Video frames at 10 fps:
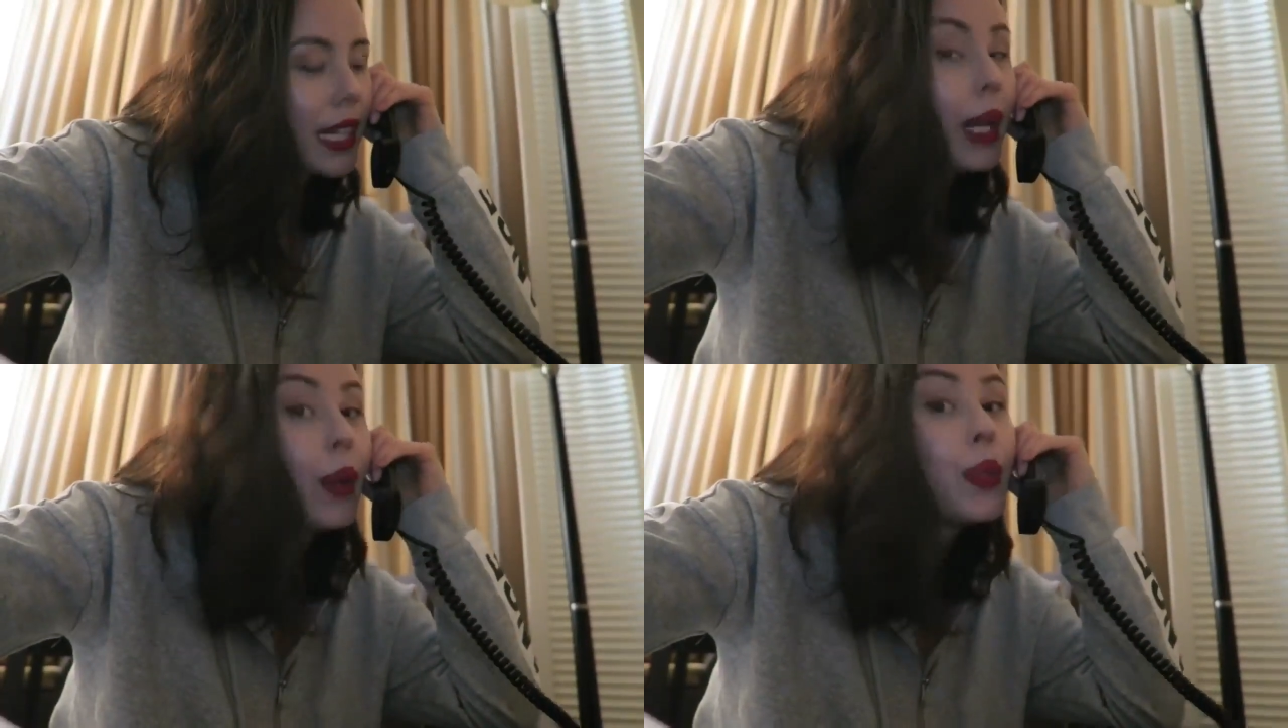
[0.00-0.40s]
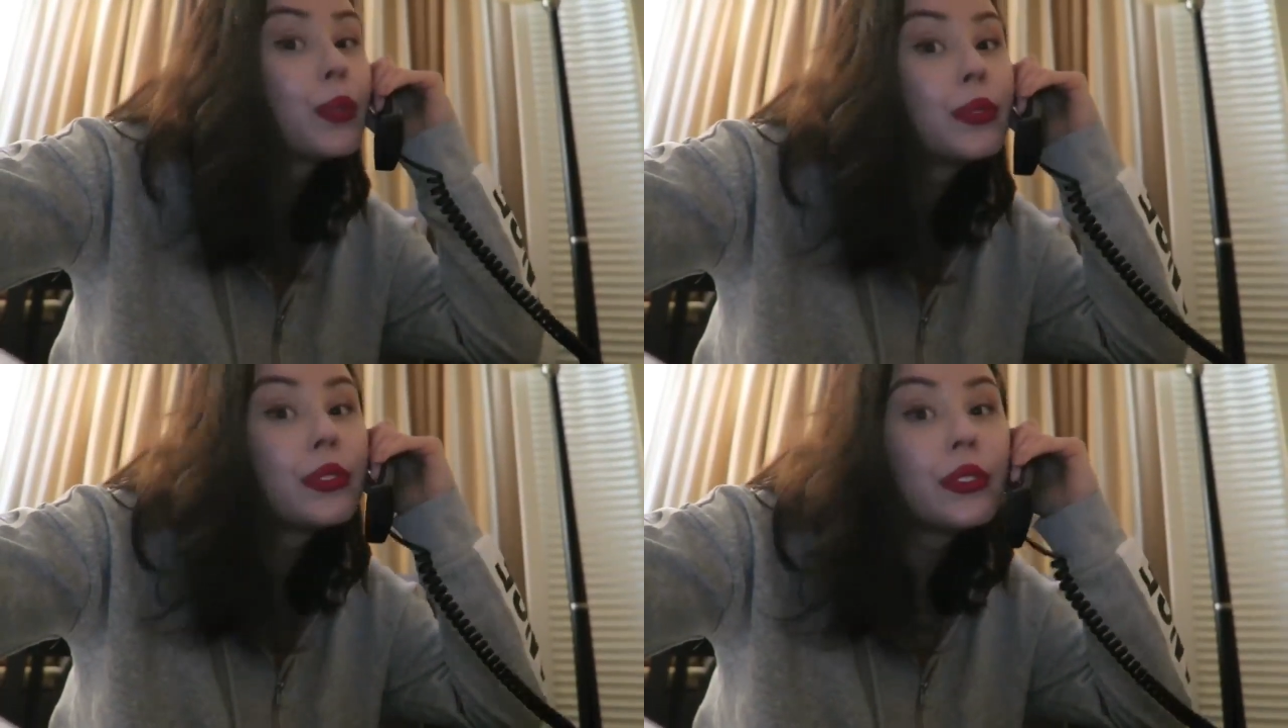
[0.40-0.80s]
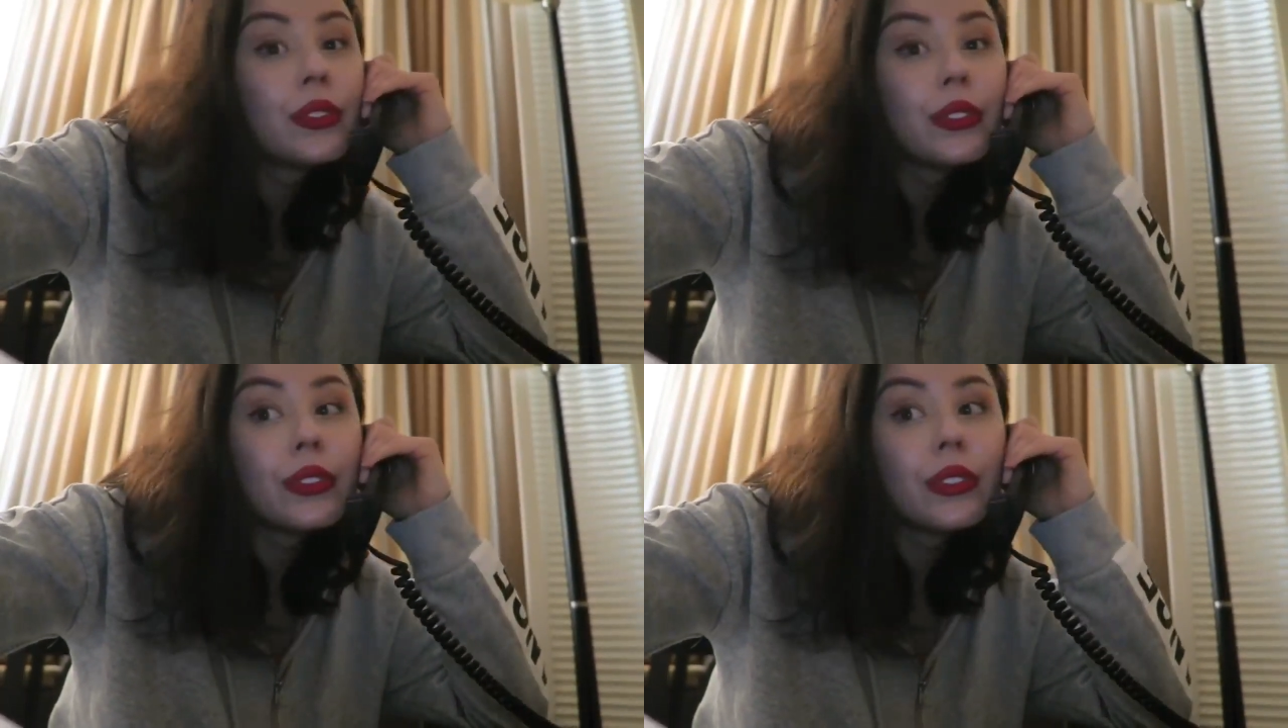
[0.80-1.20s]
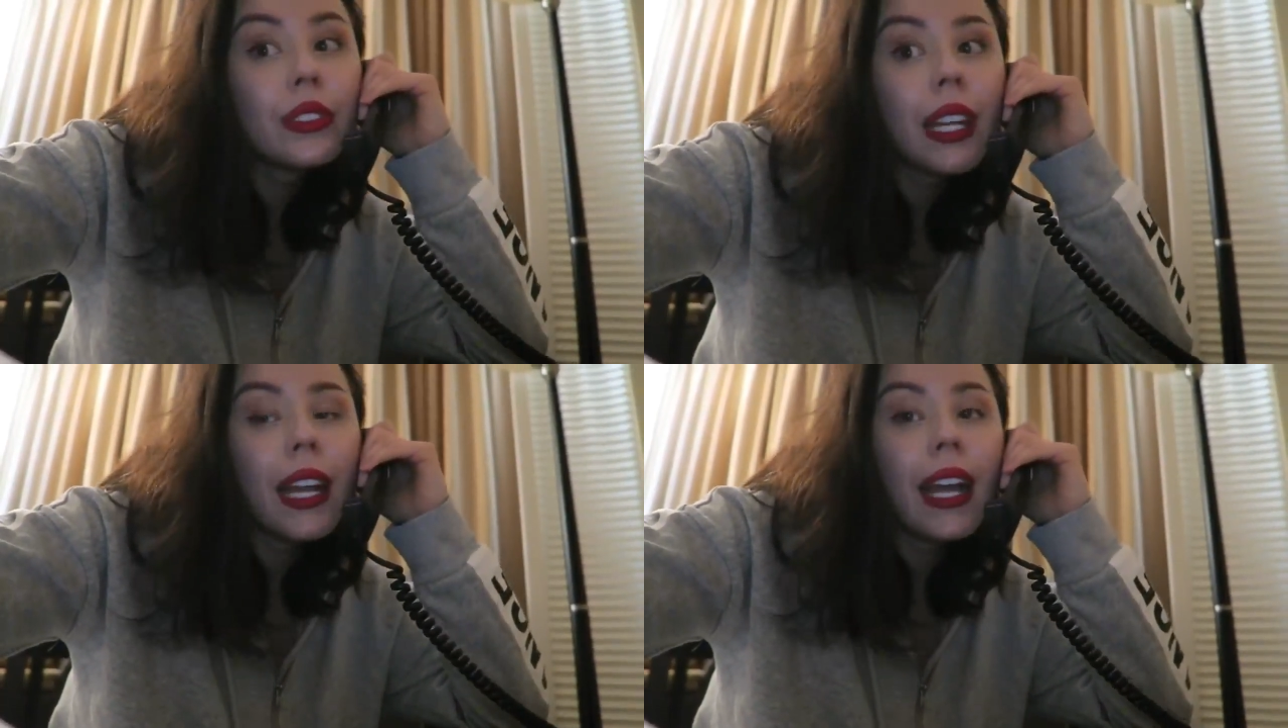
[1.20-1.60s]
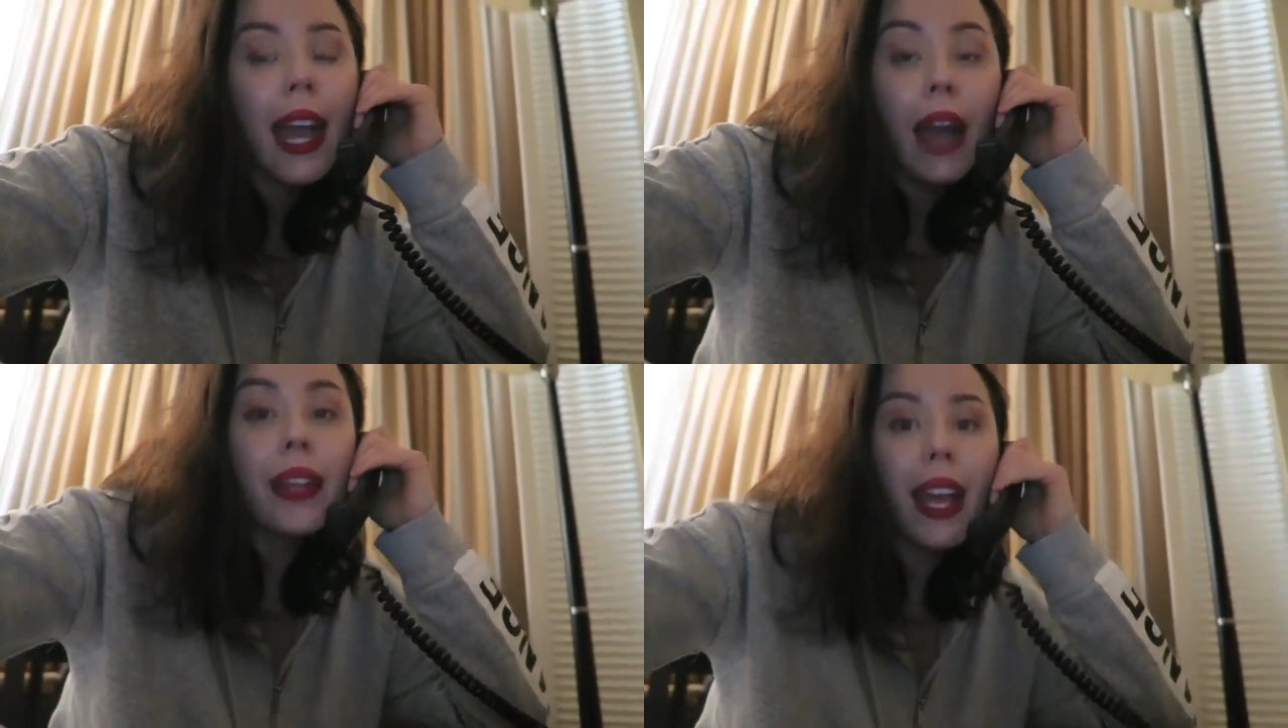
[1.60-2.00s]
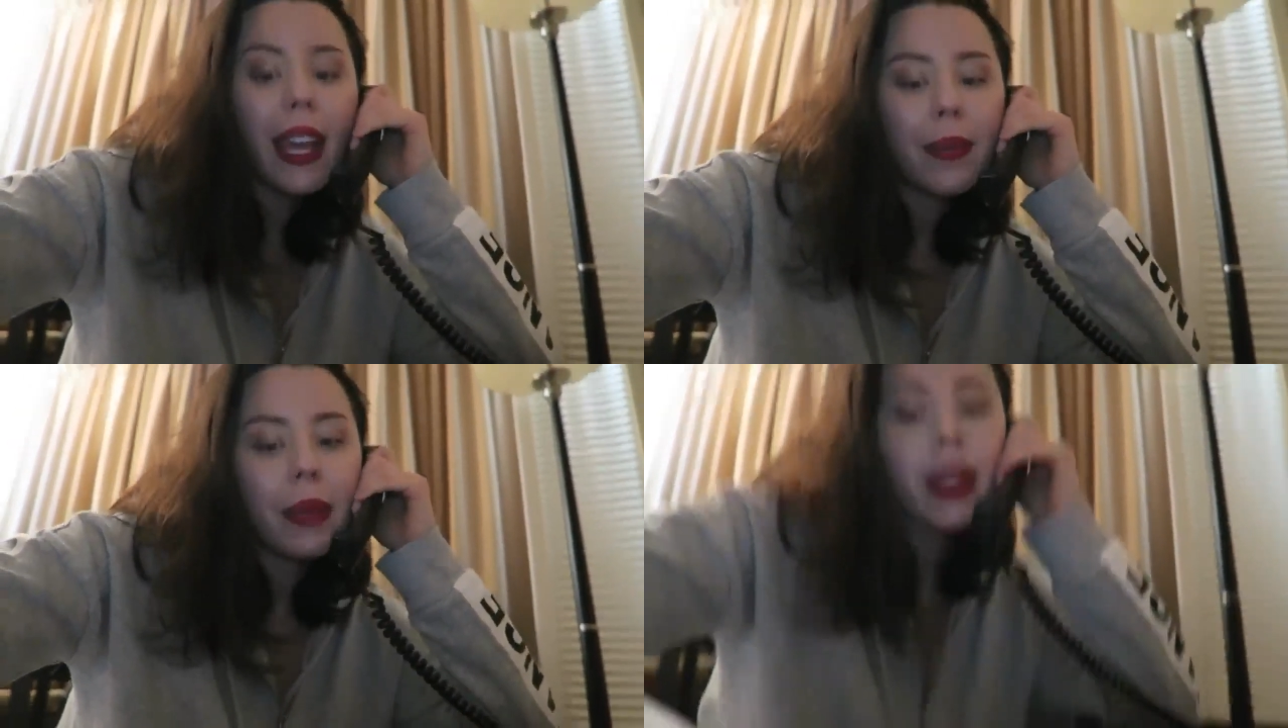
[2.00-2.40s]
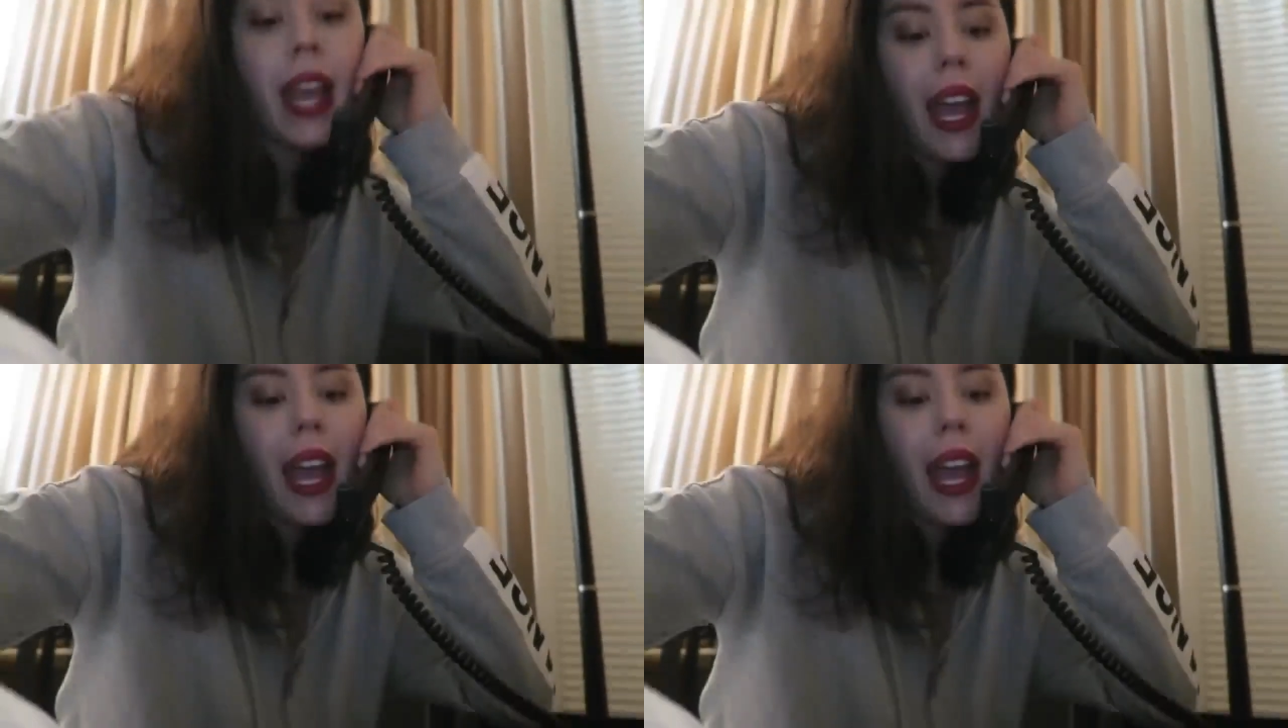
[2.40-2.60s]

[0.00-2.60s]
Hello? Oh yeah, hi ma'am.